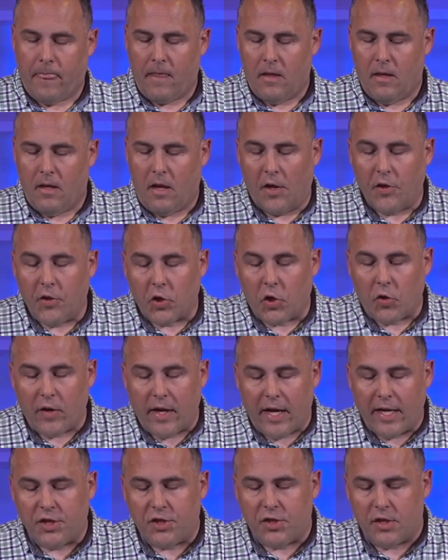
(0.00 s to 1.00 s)
Other
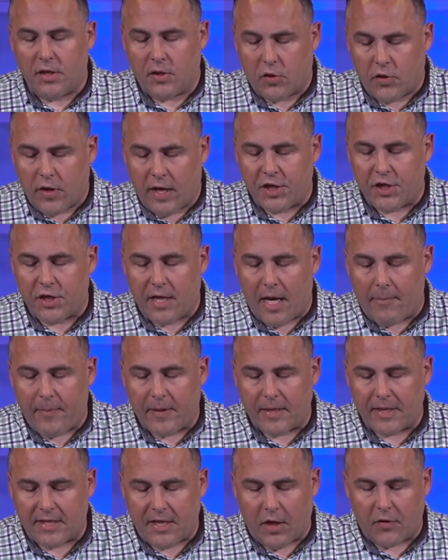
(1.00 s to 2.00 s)
creation, creation
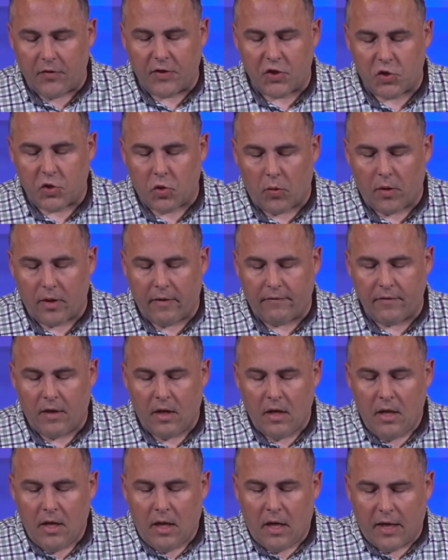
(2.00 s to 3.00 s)
epics tell the story of
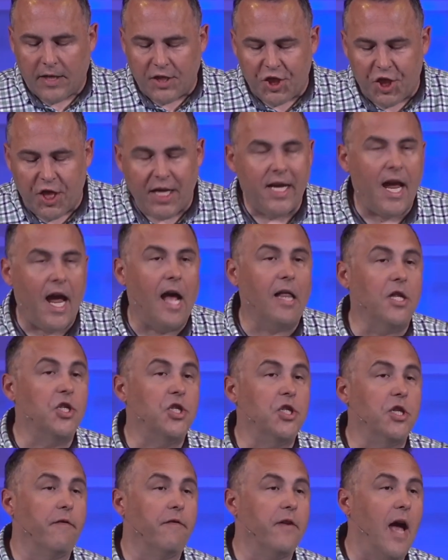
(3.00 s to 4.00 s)
a
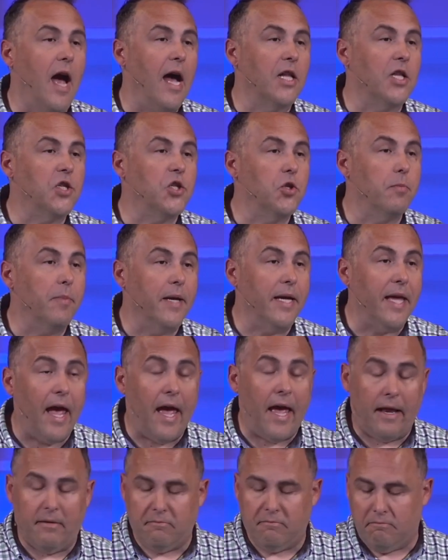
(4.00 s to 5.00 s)
genealogy of gods who
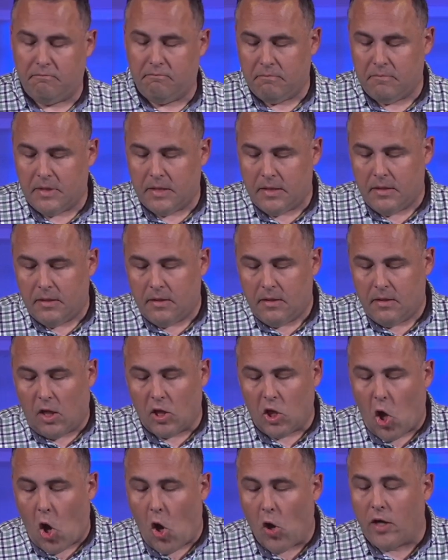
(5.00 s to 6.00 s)
beget.
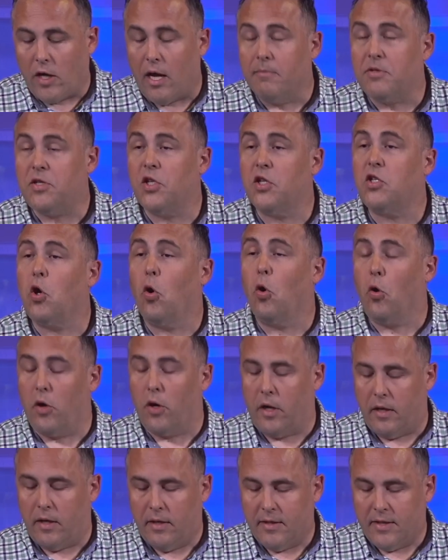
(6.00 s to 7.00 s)
Along comes the Torah
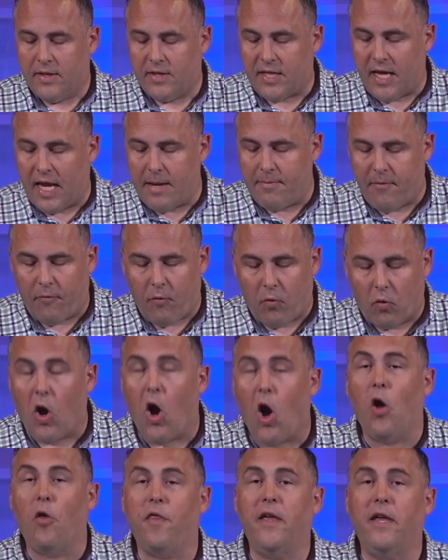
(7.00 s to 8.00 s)
saying before all
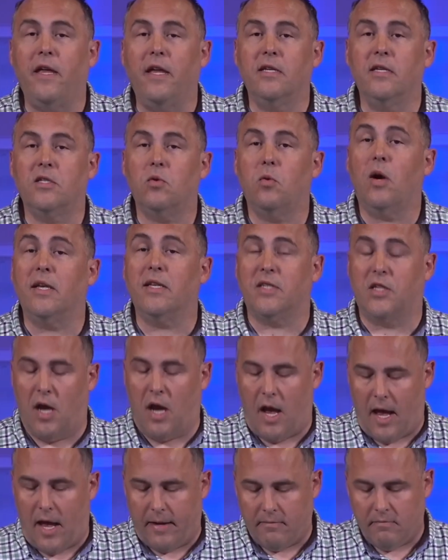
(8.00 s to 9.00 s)
things was God.